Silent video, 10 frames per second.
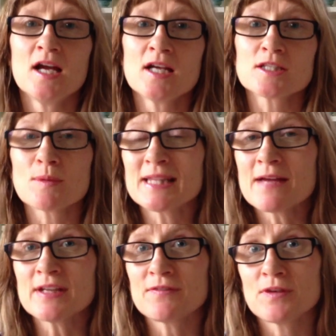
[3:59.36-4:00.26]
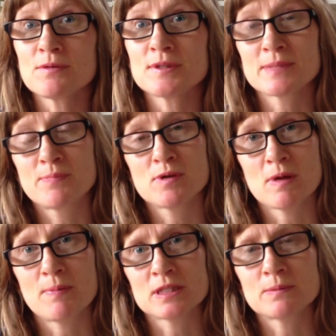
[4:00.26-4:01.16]
So I'd love it if you would support
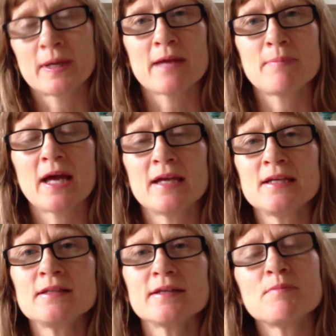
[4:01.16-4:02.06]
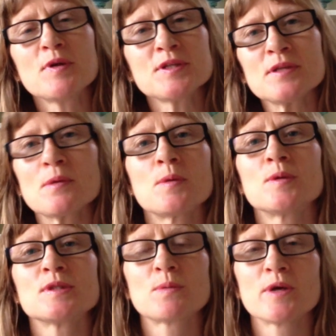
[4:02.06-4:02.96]
my pozible campaign. Most of the
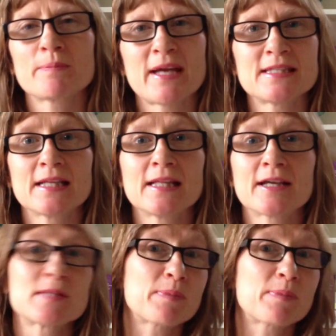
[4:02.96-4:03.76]
rewards work basically like as a